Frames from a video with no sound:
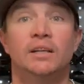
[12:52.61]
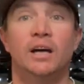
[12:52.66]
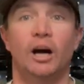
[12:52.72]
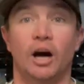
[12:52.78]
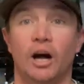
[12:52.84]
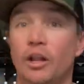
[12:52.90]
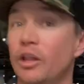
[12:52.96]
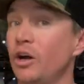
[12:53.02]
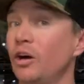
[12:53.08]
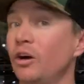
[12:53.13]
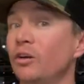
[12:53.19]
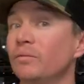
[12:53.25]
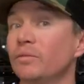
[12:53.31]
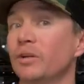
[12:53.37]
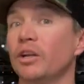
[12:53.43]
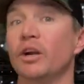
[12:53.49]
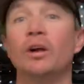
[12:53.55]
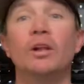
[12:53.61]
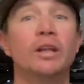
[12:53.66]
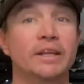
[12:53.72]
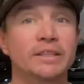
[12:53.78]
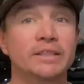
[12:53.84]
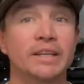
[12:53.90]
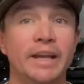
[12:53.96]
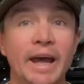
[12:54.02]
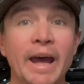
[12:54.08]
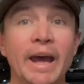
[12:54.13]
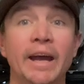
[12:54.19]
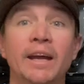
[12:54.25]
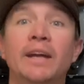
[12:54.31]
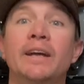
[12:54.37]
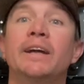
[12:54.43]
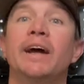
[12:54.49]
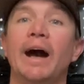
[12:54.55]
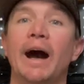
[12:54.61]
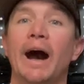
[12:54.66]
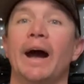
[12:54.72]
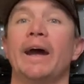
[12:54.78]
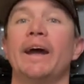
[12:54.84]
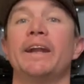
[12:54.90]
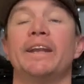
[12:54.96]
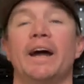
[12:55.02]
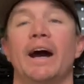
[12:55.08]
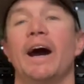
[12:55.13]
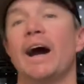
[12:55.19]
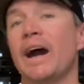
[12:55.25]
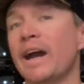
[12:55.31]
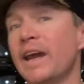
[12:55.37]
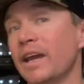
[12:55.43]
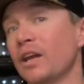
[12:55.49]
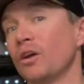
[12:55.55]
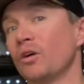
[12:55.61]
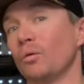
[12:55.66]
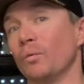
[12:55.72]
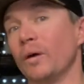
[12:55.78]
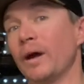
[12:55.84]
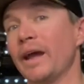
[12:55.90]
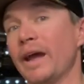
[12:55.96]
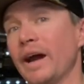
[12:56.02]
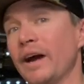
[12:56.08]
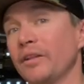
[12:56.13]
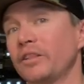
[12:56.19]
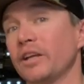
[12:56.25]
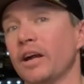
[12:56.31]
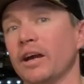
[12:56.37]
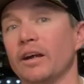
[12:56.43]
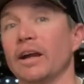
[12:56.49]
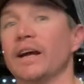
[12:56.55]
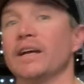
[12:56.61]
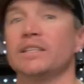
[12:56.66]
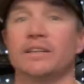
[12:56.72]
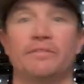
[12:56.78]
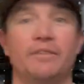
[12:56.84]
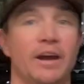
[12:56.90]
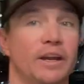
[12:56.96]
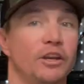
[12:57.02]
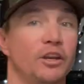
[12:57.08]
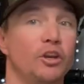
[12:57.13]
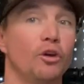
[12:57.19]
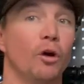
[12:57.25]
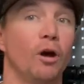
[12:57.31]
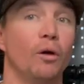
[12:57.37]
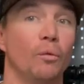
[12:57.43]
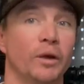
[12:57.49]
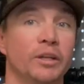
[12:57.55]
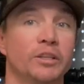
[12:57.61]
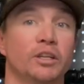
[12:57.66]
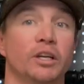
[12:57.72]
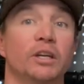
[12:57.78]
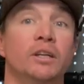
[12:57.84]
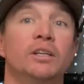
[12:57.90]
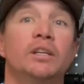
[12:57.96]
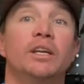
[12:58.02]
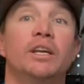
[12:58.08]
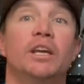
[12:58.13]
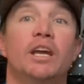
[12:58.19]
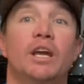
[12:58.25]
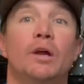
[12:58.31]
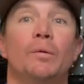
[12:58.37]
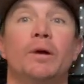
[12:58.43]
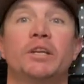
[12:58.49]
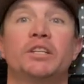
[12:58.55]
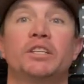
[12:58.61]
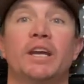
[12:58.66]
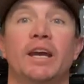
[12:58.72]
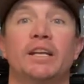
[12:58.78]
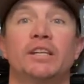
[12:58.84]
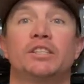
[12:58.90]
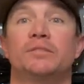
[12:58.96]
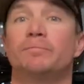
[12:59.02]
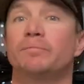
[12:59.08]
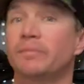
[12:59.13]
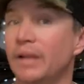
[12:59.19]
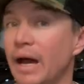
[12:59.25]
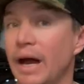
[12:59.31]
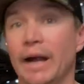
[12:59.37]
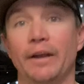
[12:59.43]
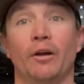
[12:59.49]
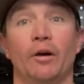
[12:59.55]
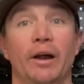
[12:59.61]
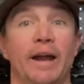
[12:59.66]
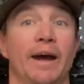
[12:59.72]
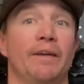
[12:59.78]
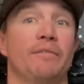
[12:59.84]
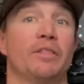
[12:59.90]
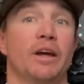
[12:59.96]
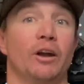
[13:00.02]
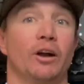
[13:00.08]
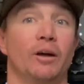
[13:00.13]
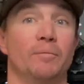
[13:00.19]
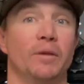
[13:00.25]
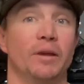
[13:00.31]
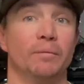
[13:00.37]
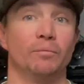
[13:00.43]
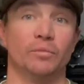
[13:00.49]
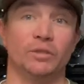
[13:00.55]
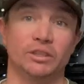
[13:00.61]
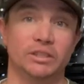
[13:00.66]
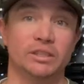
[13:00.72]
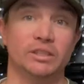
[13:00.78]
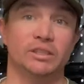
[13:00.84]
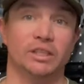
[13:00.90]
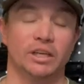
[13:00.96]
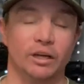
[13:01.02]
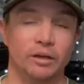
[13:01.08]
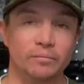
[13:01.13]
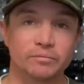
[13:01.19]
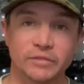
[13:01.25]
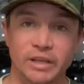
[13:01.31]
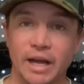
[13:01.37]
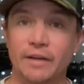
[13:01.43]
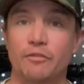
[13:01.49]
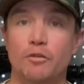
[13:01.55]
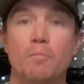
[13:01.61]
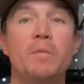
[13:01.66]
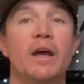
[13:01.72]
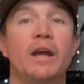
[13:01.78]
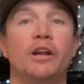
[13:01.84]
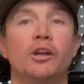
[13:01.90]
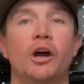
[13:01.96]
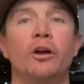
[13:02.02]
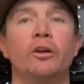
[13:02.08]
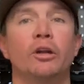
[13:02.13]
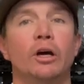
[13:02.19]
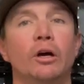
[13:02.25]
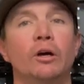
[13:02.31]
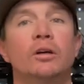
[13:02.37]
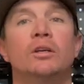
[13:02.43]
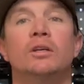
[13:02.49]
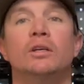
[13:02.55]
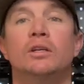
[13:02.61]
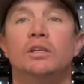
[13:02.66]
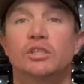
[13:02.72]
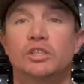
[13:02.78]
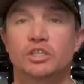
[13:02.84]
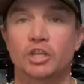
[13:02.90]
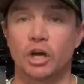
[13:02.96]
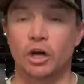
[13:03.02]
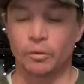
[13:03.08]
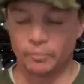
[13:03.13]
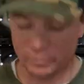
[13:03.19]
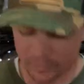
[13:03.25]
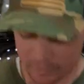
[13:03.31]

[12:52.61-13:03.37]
Although, you know, like today, I had to hike way out there as I've had to do all winter, in which case I don't have that on me, which is, you know, kind of a big no-no. So